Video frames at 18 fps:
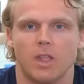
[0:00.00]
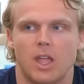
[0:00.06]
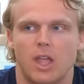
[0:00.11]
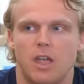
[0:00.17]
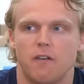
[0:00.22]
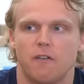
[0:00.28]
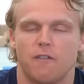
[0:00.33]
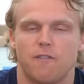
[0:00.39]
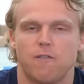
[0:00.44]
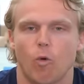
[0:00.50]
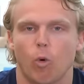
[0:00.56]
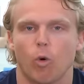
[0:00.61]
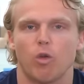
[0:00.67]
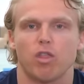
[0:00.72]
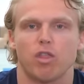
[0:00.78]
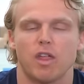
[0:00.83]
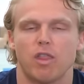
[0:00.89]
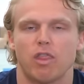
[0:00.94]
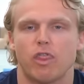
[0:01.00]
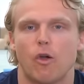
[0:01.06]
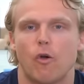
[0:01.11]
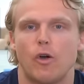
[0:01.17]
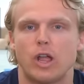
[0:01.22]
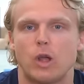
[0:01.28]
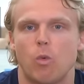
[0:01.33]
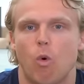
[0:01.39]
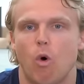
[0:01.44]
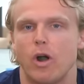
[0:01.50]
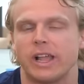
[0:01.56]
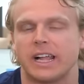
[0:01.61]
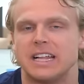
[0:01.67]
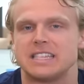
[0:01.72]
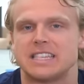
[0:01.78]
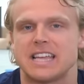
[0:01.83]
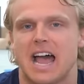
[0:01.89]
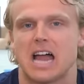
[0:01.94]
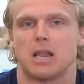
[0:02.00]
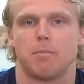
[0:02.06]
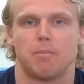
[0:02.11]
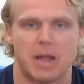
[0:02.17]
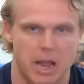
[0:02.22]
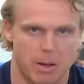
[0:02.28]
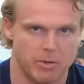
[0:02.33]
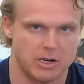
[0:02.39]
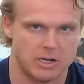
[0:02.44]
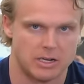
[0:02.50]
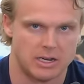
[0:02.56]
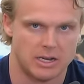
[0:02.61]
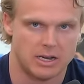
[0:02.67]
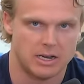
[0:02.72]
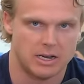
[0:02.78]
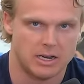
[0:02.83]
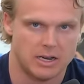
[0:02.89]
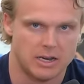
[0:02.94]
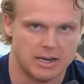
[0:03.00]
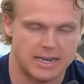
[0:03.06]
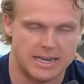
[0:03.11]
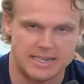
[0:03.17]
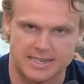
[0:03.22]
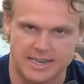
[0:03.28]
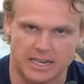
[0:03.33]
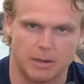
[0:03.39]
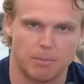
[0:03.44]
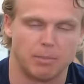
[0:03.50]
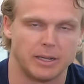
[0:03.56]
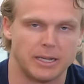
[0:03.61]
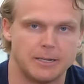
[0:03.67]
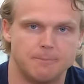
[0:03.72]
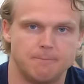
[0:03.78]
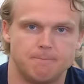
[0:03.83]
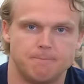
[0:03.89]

if fourth and thirty-one against Alabama is incomplete?